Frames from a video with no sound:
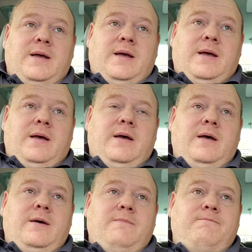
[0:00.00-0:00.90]

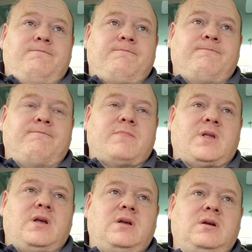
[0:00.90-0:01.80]

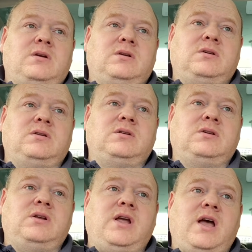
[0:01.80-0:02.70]

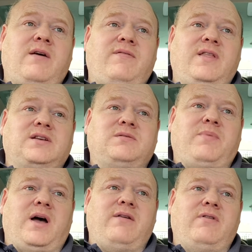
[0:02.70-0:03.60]
Yeah, I think that's
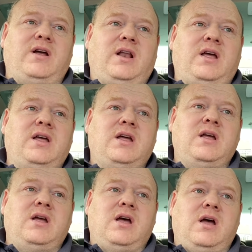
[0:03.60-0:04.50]
about it really.
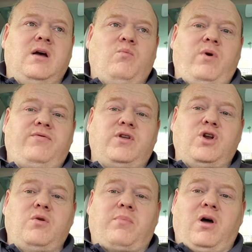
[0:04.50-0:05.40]
With the
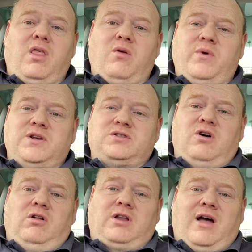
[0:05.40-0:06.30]
new boiler that we
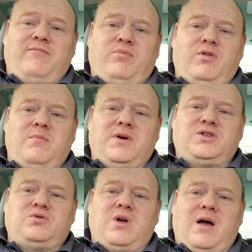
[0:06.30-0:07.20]
installed, I put them a
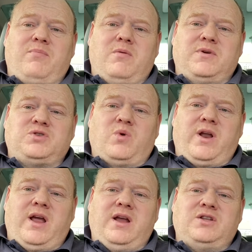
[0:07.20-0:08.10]

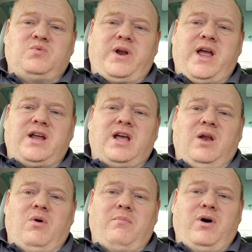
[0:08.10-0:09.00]
28
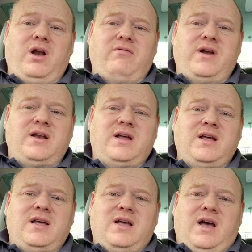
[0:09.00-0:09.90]
kilowatt boiler in,
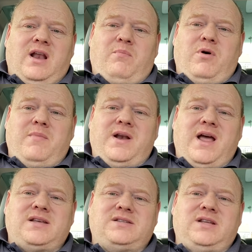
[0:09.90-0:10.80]
and I put them a
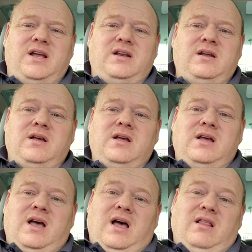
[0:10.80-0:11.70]
Nest in,
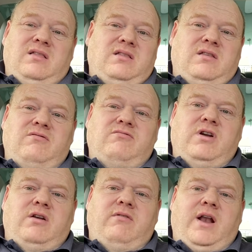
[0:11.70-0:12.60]
and they're
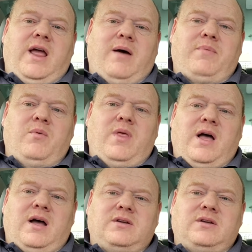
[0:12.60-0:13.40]
really, really happy with that.